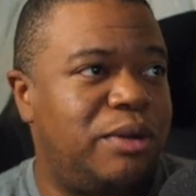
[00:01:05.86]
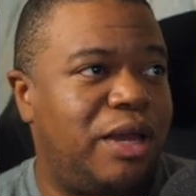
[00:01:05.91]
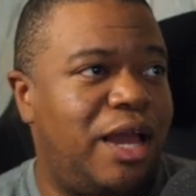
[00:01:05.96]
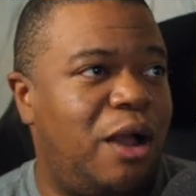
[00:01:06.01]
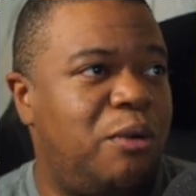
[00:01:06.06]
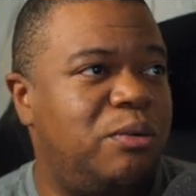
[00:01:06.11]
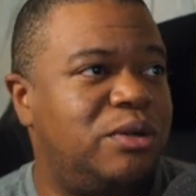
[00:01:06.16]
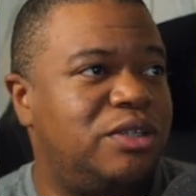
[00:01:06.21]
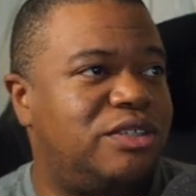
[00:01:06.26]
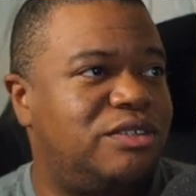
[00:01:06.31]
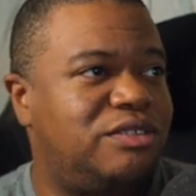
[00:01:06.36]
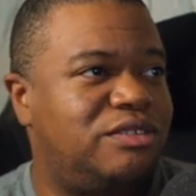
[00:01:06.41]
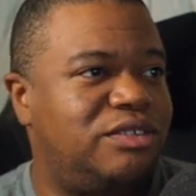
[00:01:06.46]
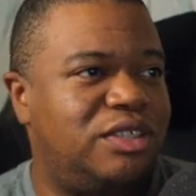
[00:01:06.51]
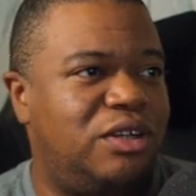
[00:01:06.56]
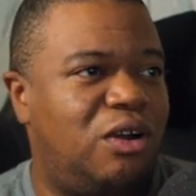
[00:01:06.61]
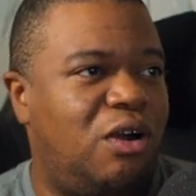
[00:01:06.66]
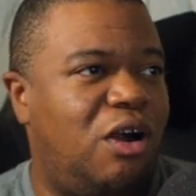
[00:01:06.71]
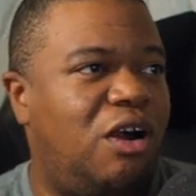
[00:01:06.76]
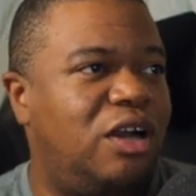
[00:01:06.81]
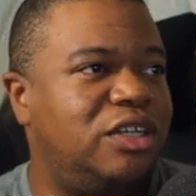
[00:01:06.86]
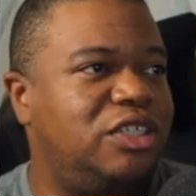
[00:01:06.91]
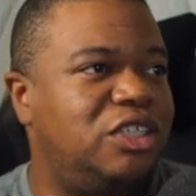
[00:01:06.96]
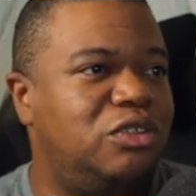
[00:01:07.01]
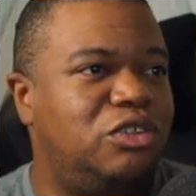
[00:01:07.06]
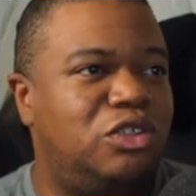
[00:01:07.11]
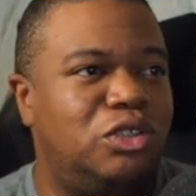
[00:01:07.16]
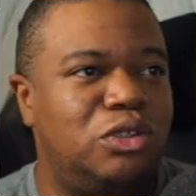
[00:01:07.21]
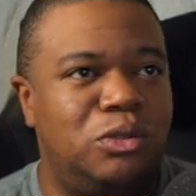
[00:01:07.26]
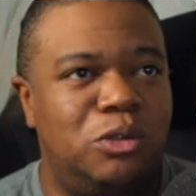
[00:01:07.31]
I was, on
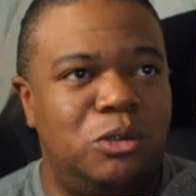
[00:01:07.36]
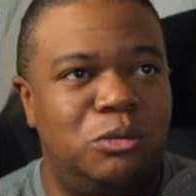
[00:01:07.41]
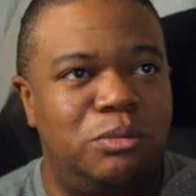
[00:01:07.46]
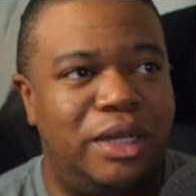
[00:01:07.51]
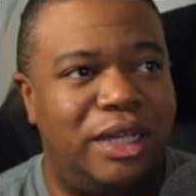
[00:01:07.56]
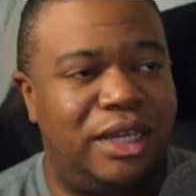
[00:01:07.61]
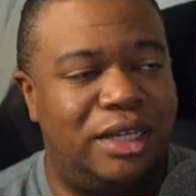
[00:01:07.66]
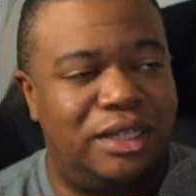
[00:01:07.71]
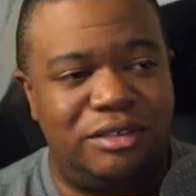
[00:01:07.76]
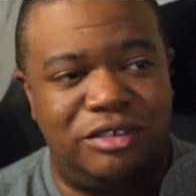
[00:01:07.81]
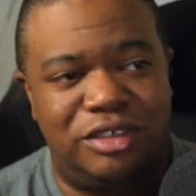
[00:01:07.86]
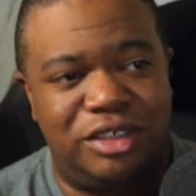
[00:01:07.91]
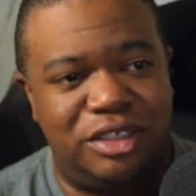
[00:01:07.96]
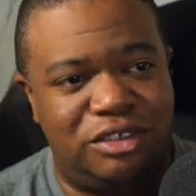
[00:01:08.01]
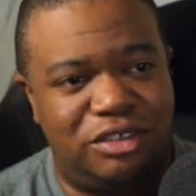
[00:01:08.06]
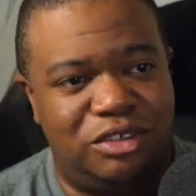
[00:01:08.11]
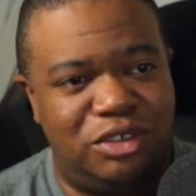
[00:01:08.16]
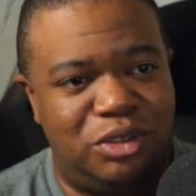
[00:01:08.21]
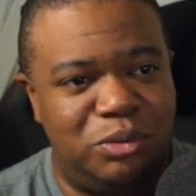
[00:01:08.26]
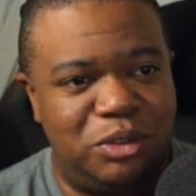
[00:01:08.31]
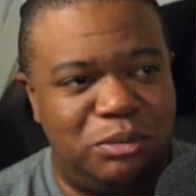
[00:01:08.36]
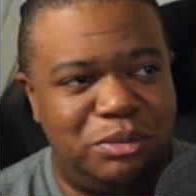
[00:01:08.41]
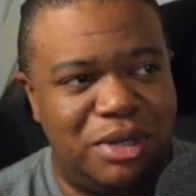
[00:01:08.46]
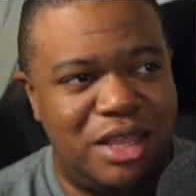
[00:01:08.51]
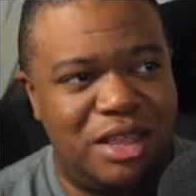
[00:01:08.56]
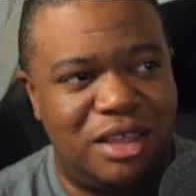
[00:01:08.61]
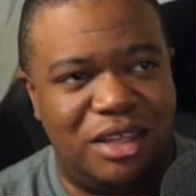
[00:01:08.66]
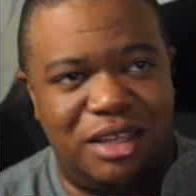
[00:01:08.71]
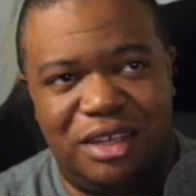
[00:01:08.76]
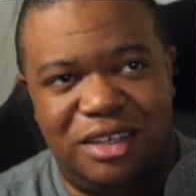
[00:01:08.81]
YouTube and just doing my
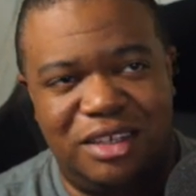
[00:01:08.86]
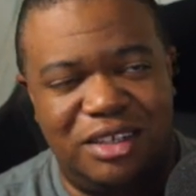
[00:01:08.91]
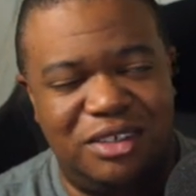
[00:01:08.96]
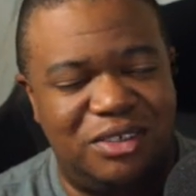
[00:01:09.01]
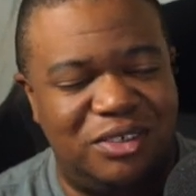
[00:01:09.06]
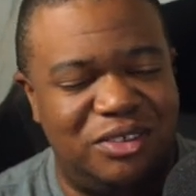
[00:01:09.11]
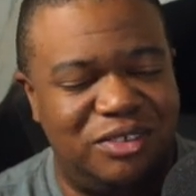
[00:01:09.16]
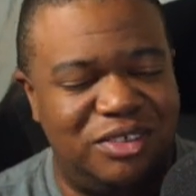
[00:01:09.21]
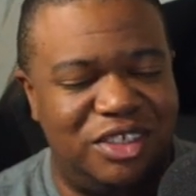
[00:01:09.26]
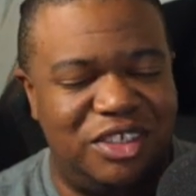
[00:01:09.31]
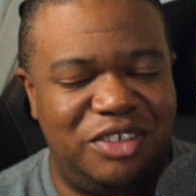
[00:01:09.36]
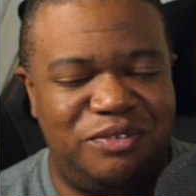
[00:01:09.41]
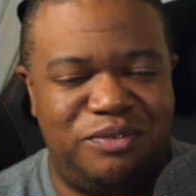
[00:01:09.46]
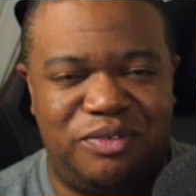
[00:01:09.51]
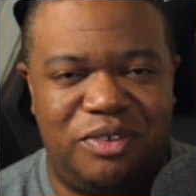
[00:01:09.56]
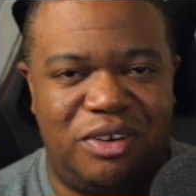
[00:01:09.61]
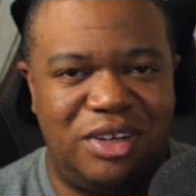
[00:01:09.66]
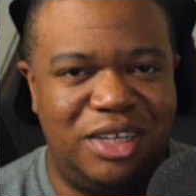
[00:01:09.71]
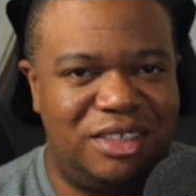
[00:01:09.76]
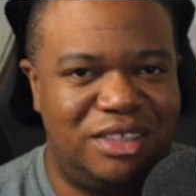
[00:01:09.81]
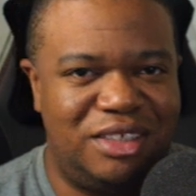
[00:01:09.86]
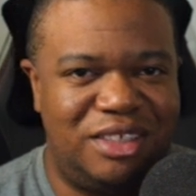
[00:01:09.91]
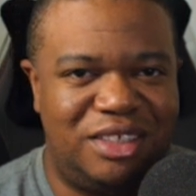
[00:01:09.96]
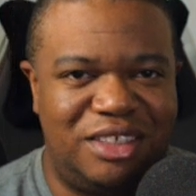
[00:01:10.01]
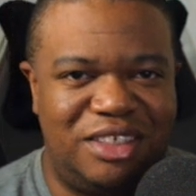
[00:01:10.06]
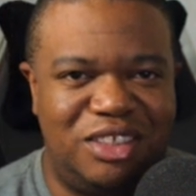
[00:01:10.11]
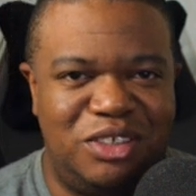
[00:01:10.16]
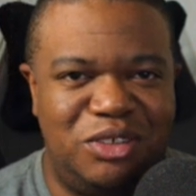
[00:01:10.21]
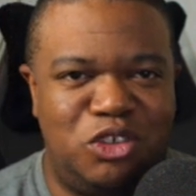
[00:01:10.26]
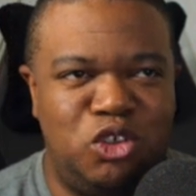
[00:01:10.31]
thing. You fall into the
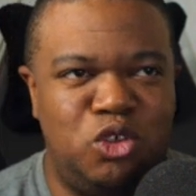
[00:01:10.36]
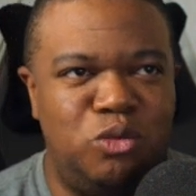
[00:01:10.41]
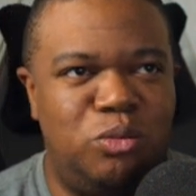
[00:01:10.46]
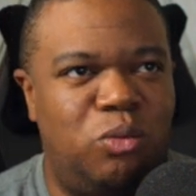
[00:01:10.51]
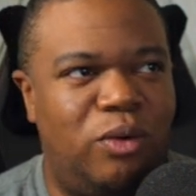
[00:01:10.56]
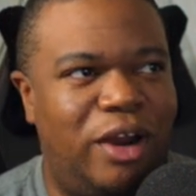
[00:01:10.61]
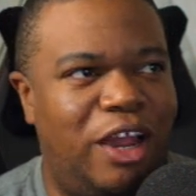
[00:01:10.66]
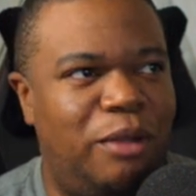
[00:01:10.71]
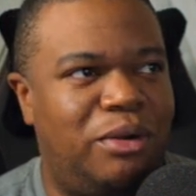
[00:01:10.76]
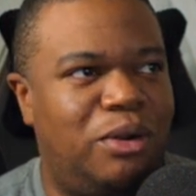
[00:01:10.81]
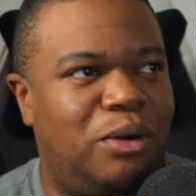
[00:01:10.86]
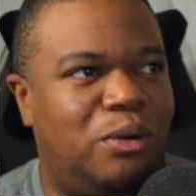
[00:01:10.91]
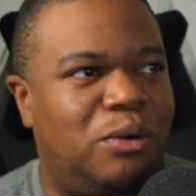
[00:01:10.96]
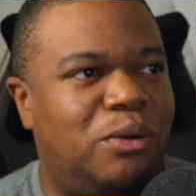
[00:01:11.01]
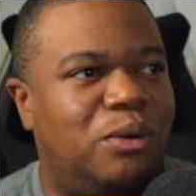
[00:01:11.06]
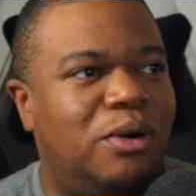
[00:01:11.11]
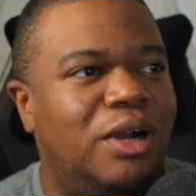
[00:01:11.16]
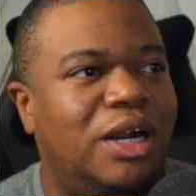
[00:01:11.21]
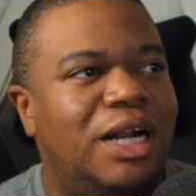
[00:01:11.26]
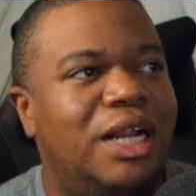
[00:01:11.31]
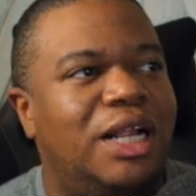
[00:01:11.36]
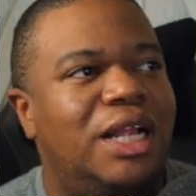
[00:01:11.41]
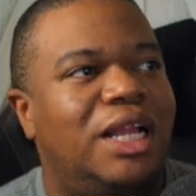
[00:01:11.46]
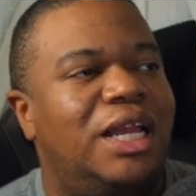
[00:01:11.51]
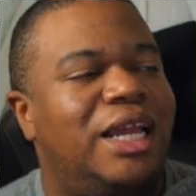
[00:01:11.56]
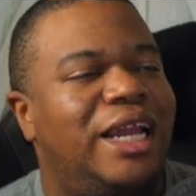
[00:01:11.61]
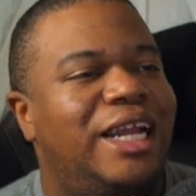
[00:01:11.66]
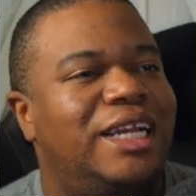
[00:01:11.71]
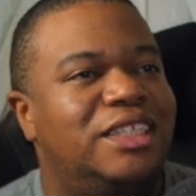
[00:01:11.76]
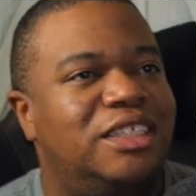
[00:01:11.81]
YouTube rabbit hole,
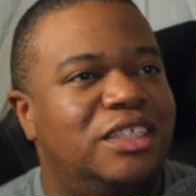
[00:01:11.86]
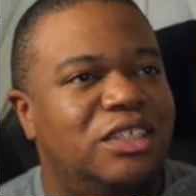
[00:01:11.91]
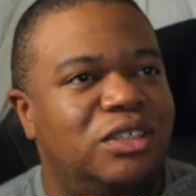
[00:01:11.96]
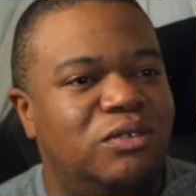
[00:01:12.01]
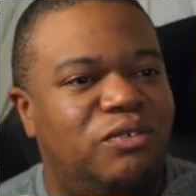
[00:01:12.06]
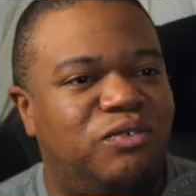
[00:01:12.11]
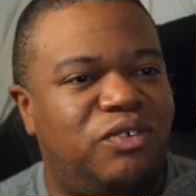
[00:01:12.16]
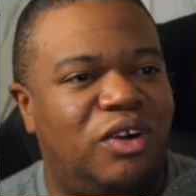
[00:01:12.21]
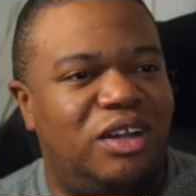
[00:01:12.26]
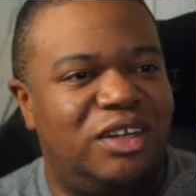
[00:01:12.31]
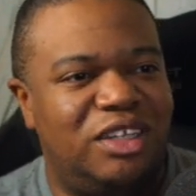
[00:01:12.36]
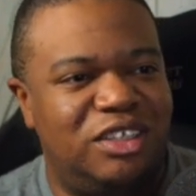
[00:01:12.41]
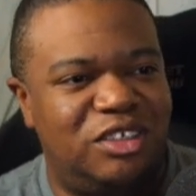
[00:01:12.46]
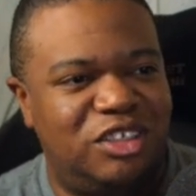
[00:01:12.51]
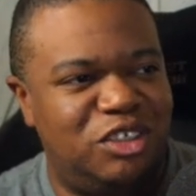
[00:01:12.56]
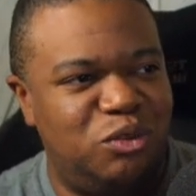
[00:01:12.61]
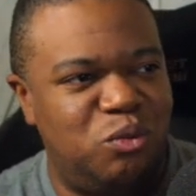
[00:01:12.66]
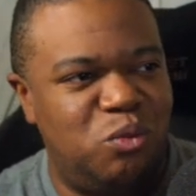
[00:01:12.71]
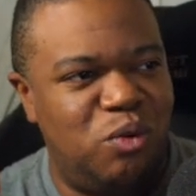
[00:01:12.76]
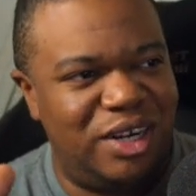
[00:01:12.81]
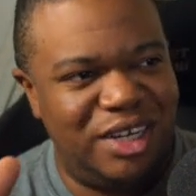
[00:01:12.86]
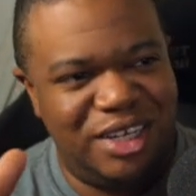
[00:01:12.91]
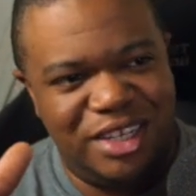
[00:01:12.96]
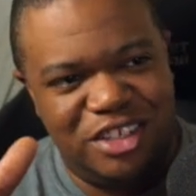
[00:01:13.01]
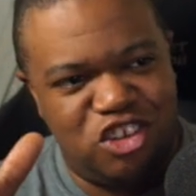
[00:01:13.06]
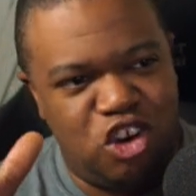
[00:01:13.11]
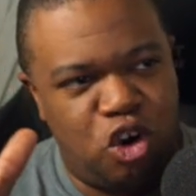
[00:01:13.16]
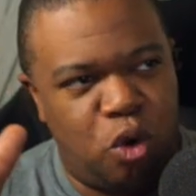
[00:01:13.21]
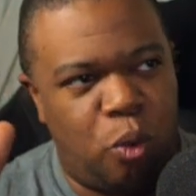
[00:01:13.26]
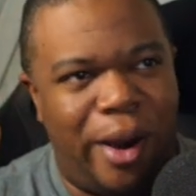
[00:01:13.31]
and then you fall into one of
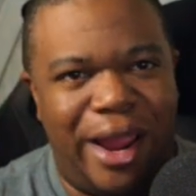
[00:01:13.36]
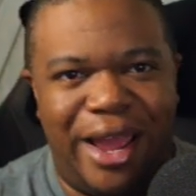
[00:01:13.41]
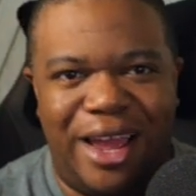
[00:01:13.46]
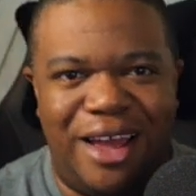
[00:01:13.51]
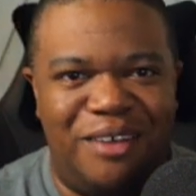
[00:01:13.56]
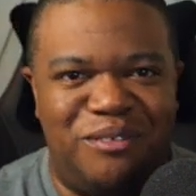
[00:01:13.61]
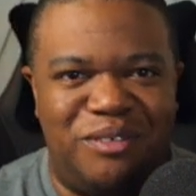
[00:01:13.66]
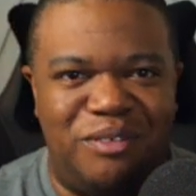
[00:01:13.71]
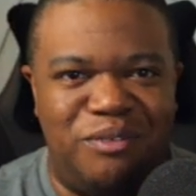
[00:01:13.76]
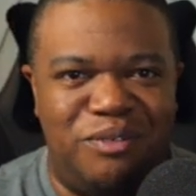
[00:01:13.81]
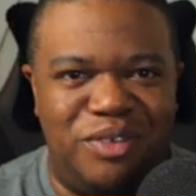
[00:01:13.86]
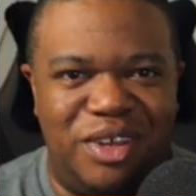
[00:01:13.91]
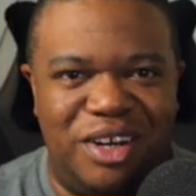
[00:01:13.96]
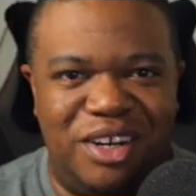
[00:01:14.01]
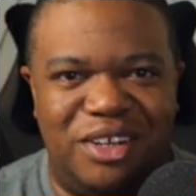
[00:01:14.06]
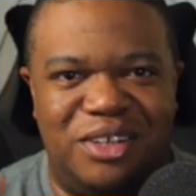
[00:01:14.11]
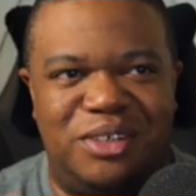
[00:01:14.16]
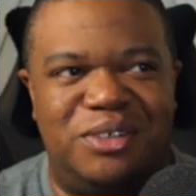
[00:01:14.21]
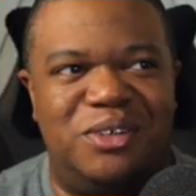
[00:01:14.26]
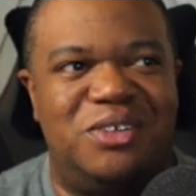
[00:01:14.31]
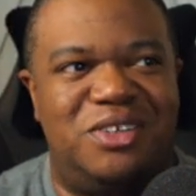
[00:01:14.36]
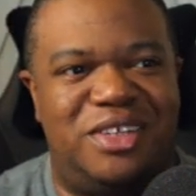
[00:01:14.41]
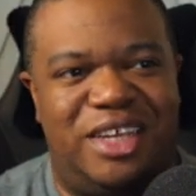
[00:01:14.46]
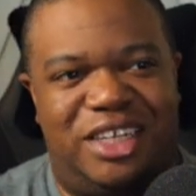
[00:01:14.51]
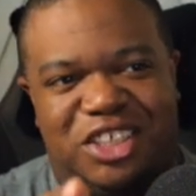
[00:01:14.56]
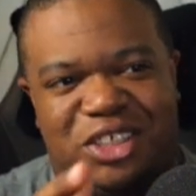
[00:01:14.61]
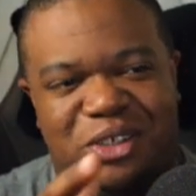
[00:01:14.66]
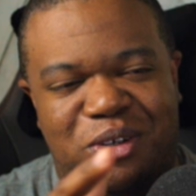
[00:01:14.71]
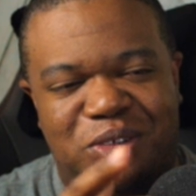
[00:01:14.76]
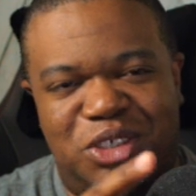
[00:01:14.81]
these graph videos that
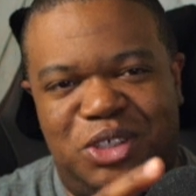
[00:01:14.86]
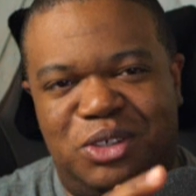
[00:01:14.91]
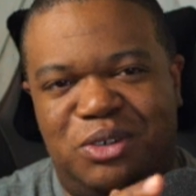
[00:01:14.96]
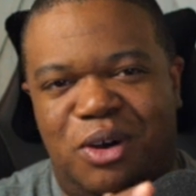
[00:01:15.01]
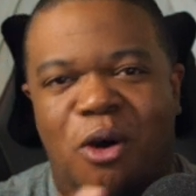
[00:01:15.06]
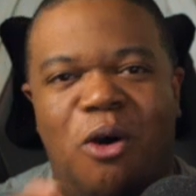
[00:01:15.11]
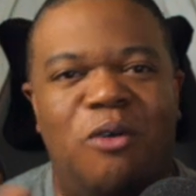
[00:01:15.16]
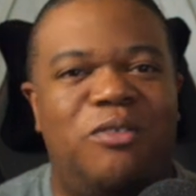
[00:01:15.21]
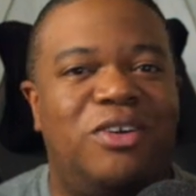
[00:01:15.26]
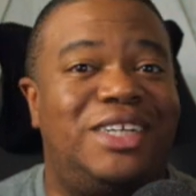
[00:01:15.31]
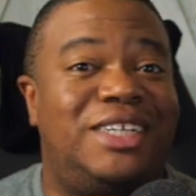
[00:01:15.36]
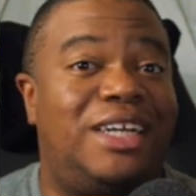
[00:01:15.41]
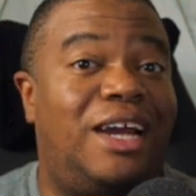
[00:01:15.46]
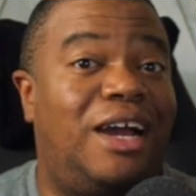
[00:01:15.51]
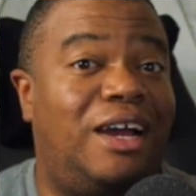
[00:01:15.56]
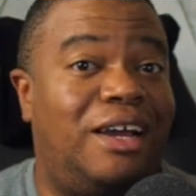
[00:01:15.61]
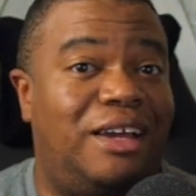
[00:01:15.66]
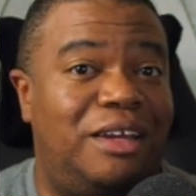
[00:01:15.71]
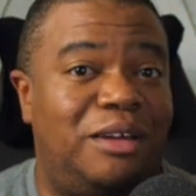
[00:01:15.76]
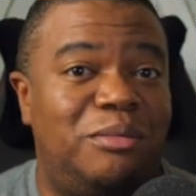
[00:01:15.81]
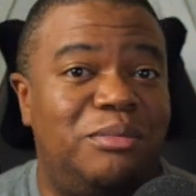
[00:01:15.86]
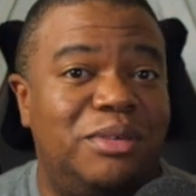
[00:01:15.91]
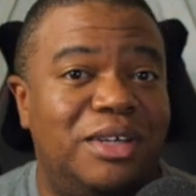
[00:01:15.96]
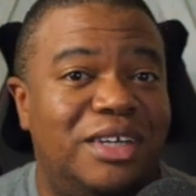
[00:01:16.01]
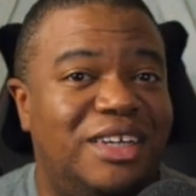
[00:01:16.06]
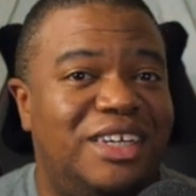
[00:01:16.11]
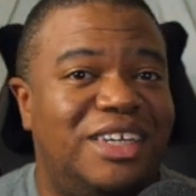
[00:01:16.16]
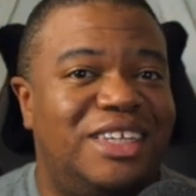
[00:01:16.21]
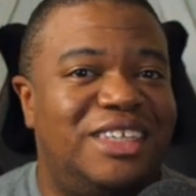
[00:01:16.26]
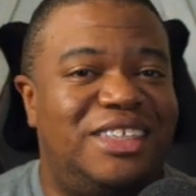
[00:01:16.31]
shows you over time
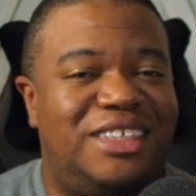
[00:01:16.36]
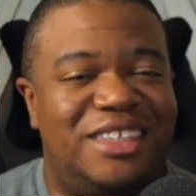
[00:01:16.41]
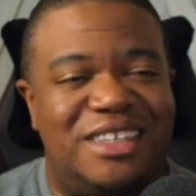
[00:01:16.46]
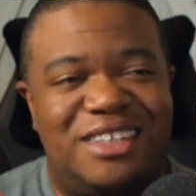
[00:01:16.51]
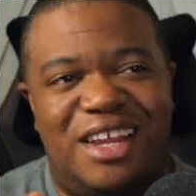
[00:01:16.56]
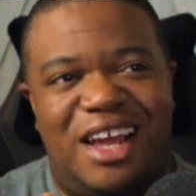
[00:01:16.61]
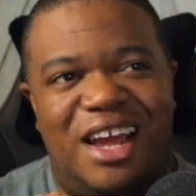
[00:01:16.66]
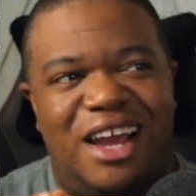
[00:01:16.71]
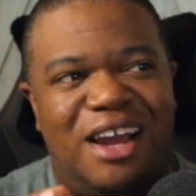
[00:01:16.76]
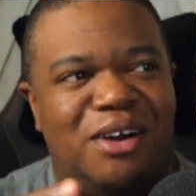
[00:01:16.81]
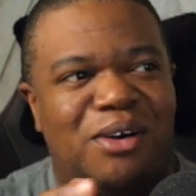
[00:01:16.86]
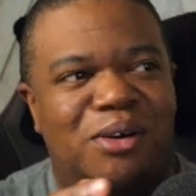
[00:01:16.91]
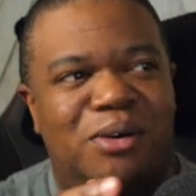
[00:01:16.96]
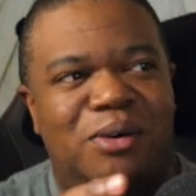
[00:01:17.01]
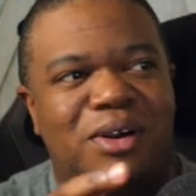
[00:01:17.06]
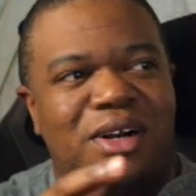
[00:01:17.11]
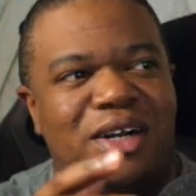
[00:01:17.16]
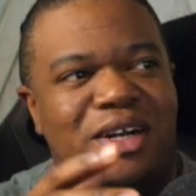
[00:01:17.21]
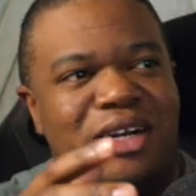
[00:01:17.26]
just how,